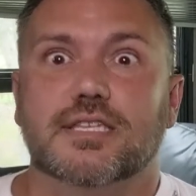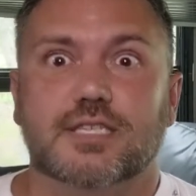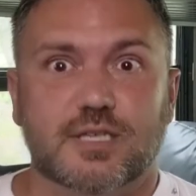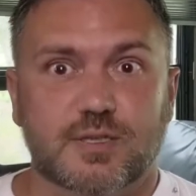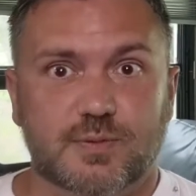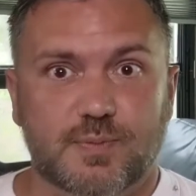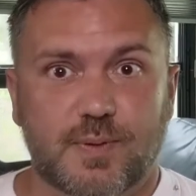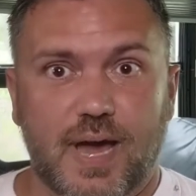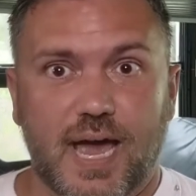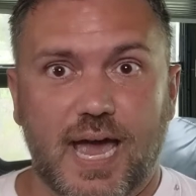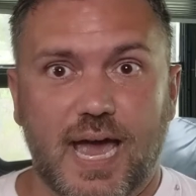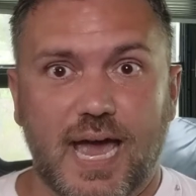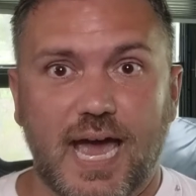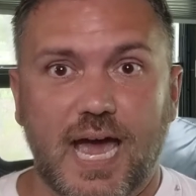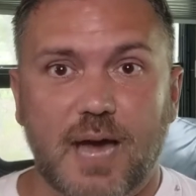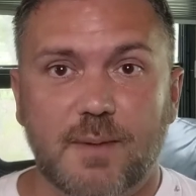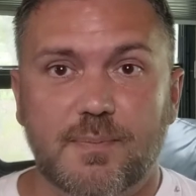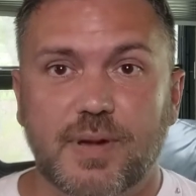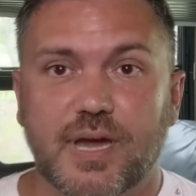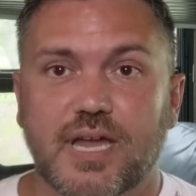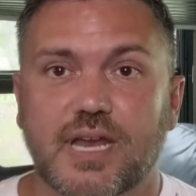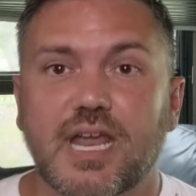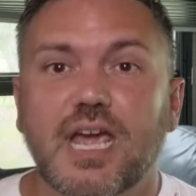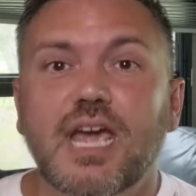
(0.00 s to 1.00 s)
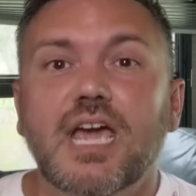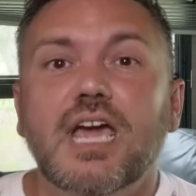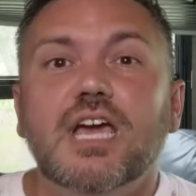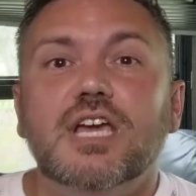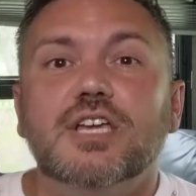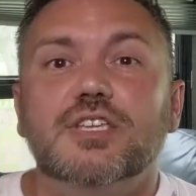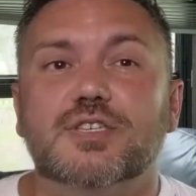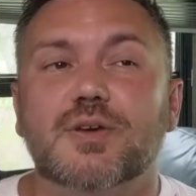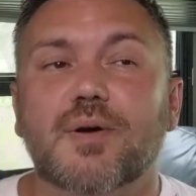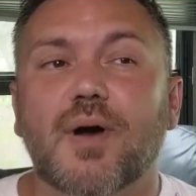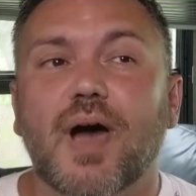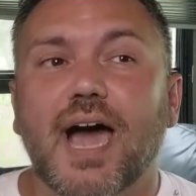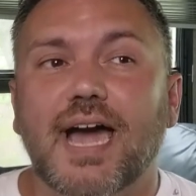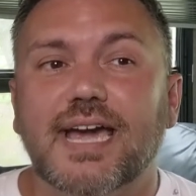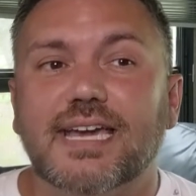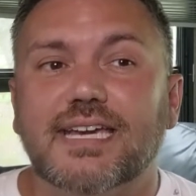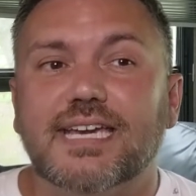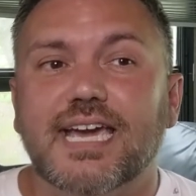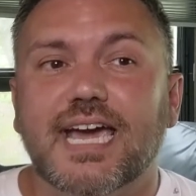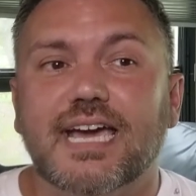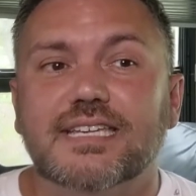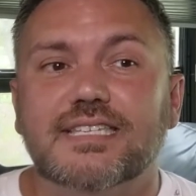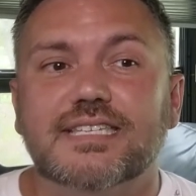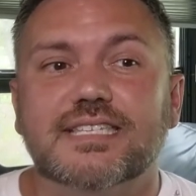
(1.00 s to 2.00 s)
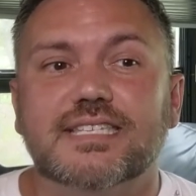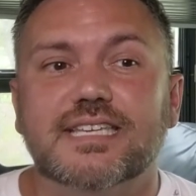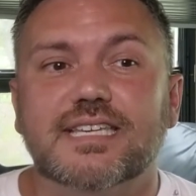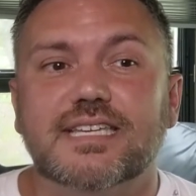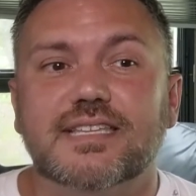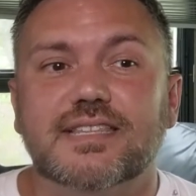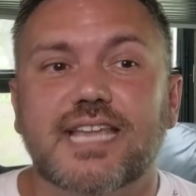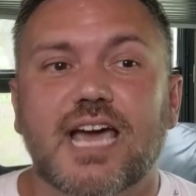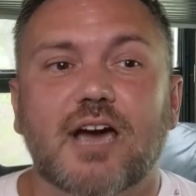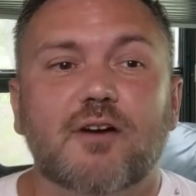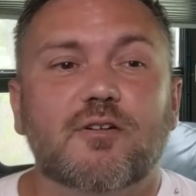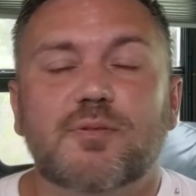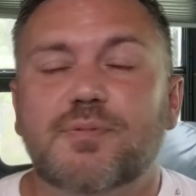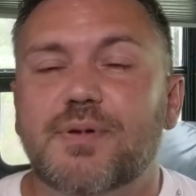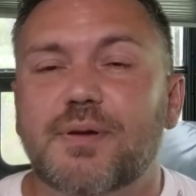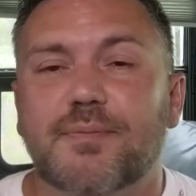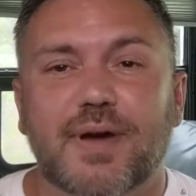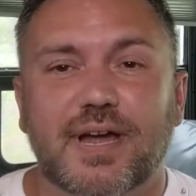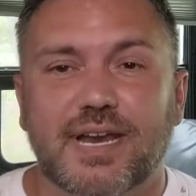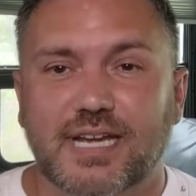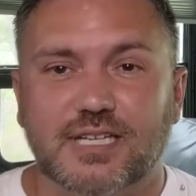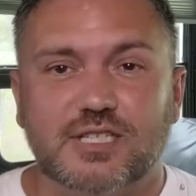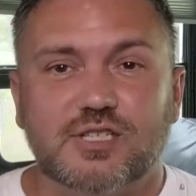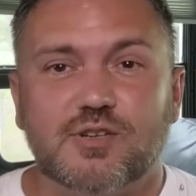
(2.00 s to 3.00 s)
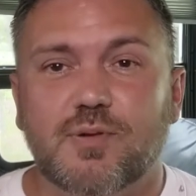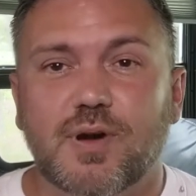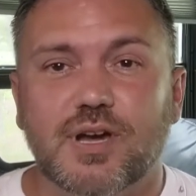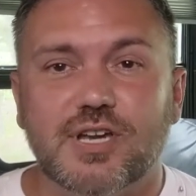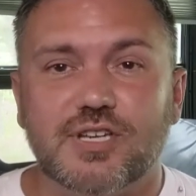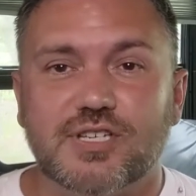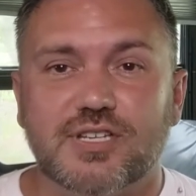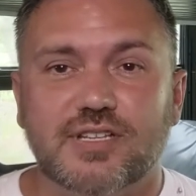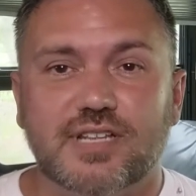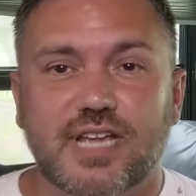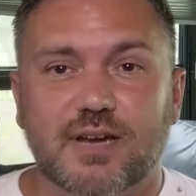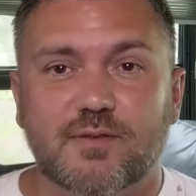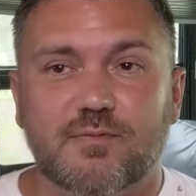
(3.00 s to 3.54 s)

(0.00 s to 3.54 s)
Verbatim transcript: this is what happened. So I guess that that would be my next question.